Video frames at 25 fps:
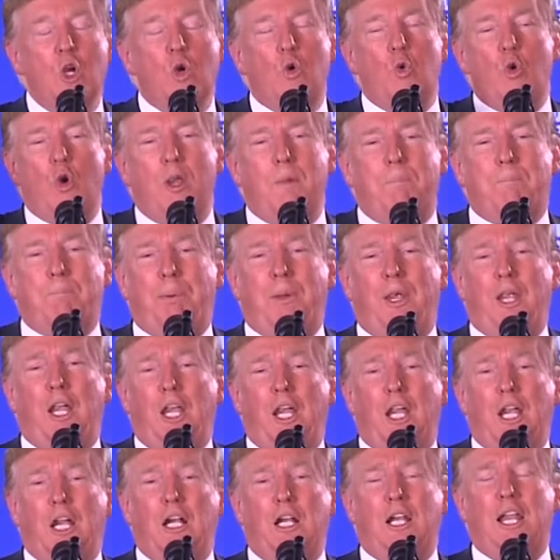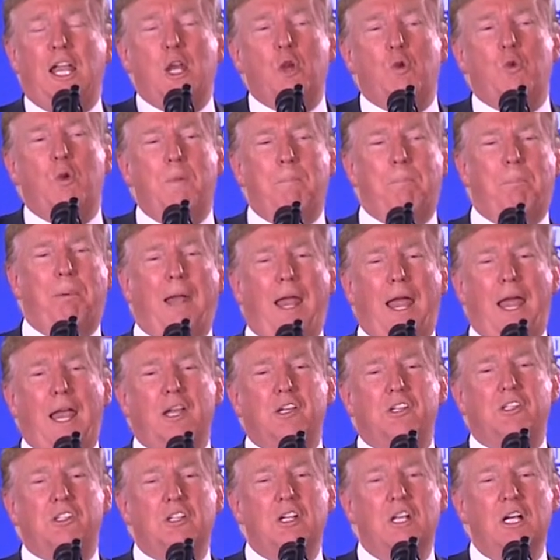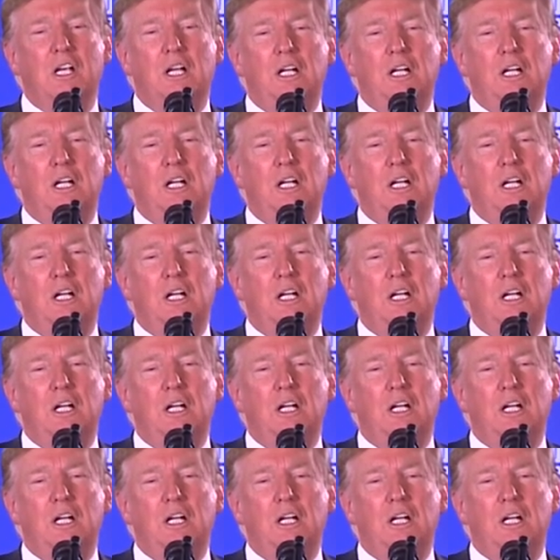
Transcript: repeal and replace.